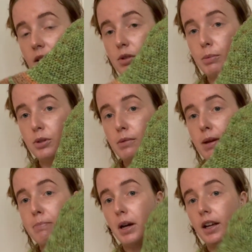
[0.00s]
It was supposed to be
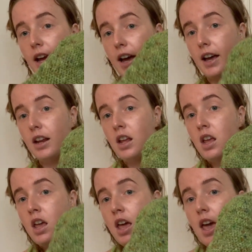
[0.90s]
a bucket hat
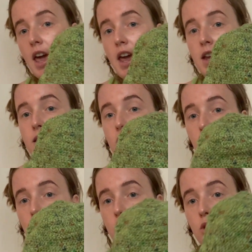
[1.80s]
and it
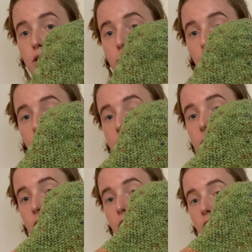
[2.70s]
turned into more of a
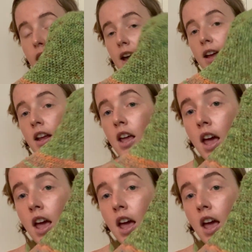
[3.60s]
sun hat.